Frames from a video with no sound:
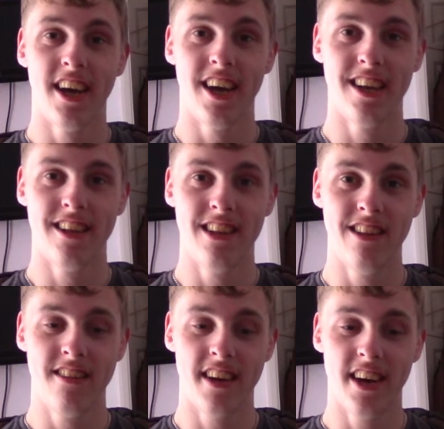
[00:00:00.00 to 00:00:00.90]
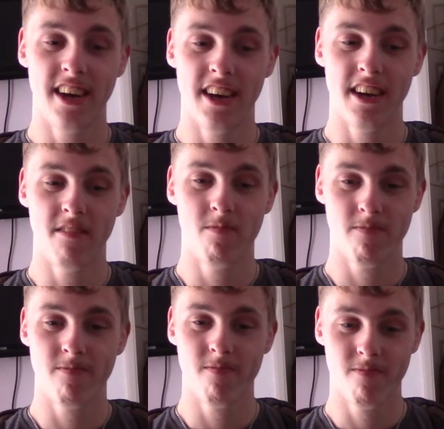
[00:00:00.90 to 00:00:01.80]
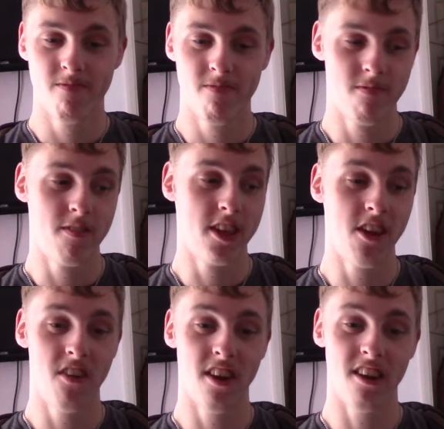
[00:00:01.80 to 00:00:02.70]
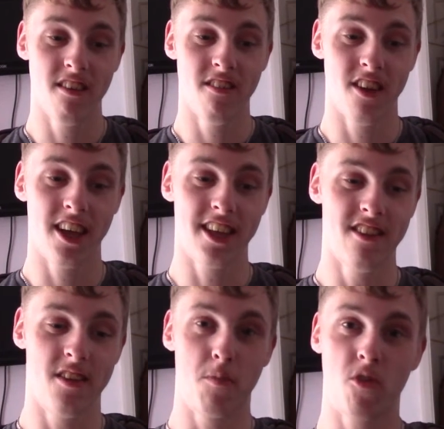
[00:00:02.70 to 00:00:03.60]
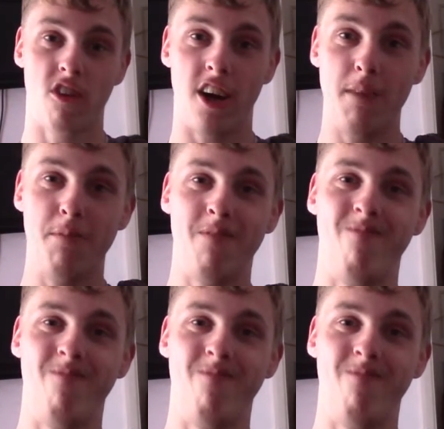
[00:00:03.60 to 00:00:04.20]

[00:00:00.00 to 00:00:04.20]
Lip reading: And you know, like and subscribe.